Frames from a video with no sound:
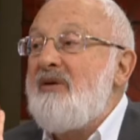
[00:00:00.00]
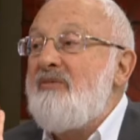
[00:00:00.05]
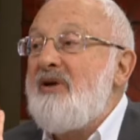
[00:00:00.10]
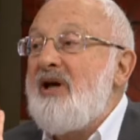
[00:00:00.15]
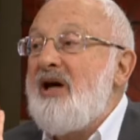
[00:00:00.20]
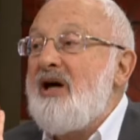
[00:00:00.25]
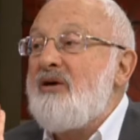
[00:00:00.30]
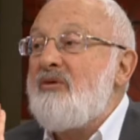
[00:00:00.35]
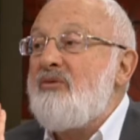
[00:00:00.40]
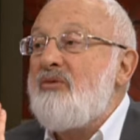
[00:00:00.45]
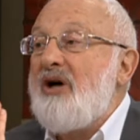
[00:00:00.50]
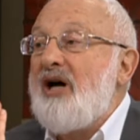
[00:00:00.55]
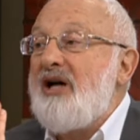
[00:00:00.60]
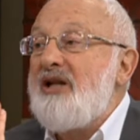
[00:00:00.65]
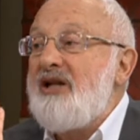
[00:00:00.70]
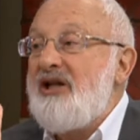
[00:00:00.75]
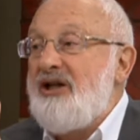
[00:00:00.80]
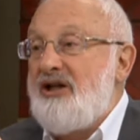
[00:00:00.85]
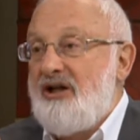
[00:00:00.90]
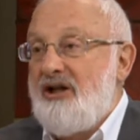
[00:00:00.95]
here
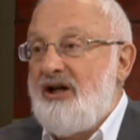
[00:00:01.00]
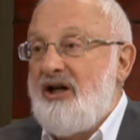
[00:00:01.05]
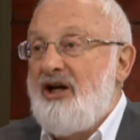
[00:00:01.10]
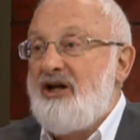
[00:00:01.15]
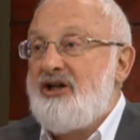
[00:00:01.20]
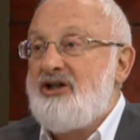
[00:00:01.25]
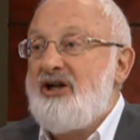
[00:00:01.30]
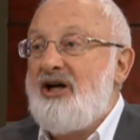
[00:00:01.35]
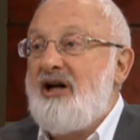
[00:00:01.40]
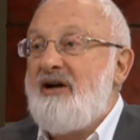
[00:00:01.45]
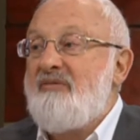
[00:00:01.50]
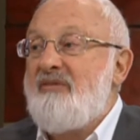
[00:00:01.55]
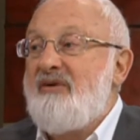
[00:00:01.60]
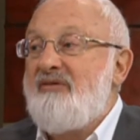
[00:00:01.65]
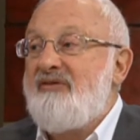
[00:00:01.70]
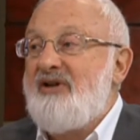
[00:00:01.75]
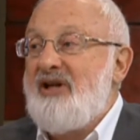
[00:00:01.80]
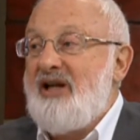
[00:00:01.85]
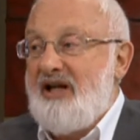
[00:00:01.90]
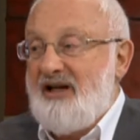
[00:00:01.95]
something that found
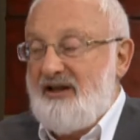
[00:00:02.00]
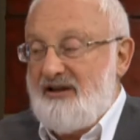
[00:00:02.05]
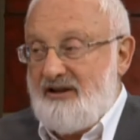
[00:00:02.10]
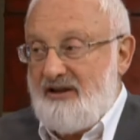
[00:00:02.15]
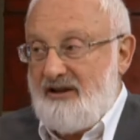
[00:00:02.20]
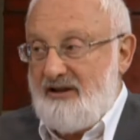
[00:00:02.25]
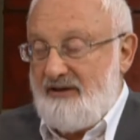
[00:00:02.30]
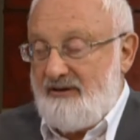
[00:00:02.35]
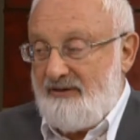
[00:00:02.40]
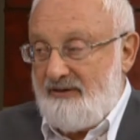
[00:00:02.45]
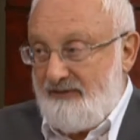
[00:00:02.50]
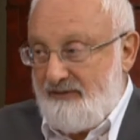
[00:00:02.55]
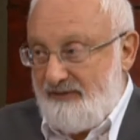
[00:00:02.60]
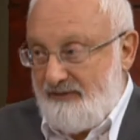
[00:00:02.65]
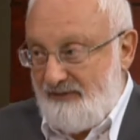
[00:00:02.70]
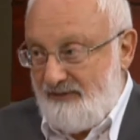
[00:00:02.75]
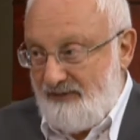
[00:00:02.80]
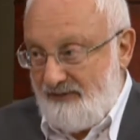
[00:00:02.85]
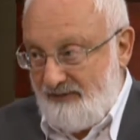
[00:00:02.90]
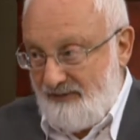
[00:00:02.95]
the
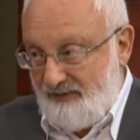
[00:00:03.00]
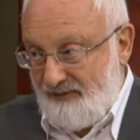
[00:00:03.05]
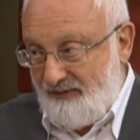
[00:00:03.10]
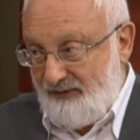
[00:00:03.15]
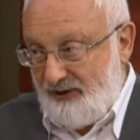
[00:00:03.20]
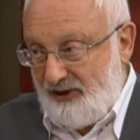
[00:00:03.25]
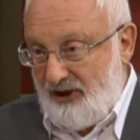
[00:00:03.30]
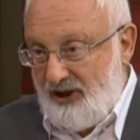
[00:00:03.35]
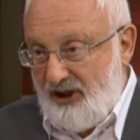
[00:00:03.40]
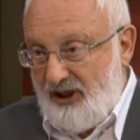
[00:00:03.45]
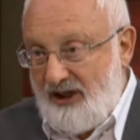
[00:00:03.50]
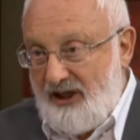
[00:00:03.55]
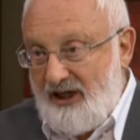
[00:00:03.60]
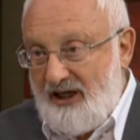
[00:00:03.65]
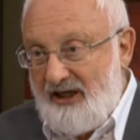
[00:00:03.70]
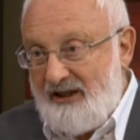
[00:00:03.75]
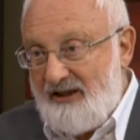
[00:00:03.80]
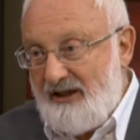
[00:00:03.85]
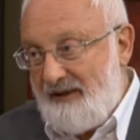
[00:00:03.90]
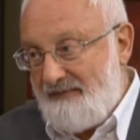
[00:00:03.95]
internal
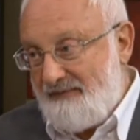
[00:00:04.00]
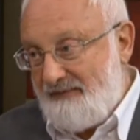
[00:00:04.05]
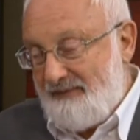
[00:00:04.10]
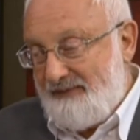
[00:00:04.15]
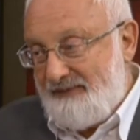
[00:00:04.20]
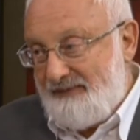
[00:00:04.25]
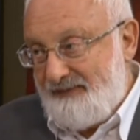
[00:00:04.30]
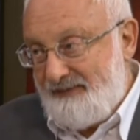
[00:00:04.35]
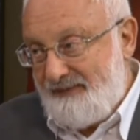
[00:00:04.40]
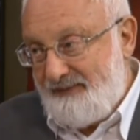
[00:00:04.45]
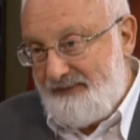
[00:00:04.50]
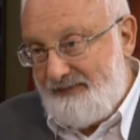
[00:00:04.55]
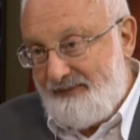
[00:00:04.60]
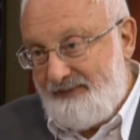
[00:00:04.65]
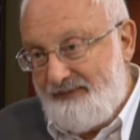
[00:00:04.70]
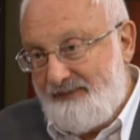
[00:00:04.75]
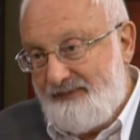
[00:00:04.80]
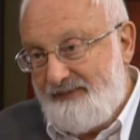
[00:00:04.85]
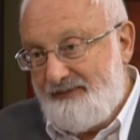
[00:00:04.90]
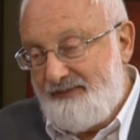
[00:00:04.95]
spiritual
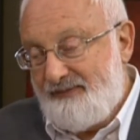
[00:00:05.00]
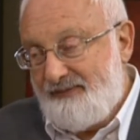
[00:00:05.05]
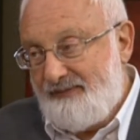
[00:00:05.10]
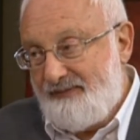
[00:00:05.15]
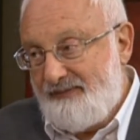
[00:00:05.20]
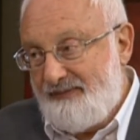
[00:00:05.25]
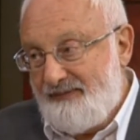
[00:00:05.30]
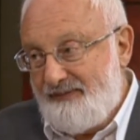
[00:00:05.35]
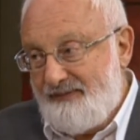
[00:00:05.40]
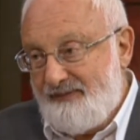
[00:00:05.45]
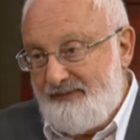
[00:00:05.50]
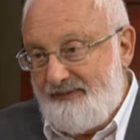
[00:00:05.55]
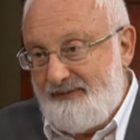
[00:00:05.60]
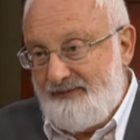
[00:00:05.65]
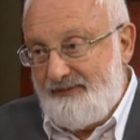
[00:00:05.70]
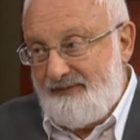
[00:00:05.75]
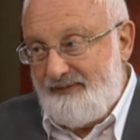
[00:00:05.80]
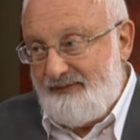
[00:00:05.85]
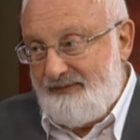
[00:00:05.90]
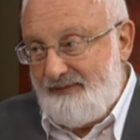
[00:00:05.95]
foundation of this structure,
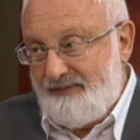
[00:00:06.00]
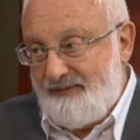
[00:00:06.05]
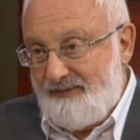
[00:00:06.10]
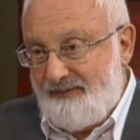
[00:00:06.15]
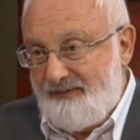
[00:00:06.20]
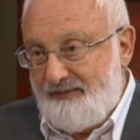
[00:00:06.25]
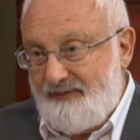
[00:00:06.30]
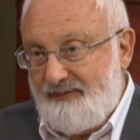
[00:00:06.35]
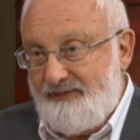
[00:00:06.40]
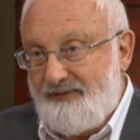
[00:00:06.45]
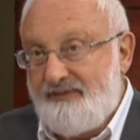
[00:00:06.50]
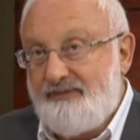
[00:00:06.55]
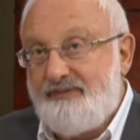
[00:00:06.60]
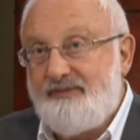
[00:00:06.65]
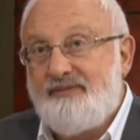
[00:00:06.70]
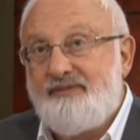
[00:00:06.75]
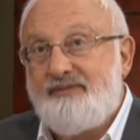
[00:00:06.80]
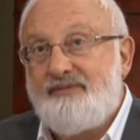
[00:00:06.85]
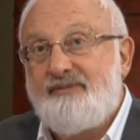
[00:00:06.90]
which is called Adam.